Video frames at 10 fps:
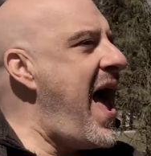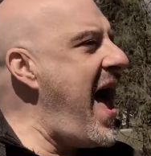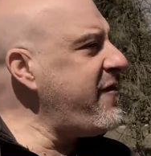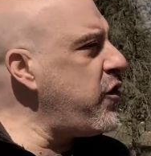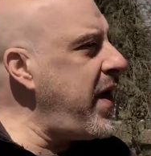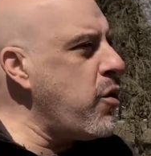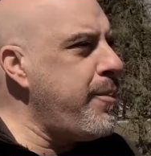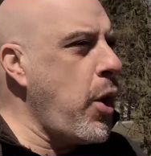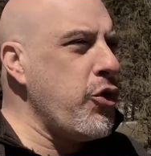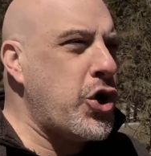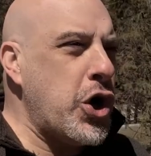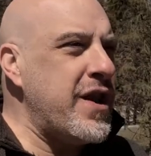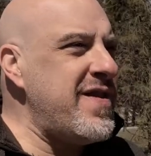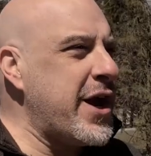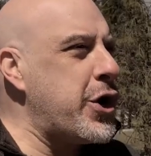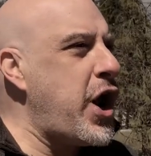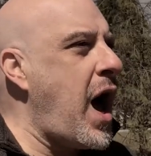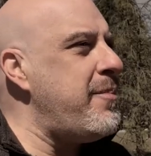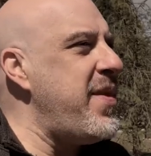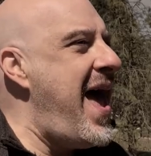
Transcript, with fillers: After they were both good and liquored up,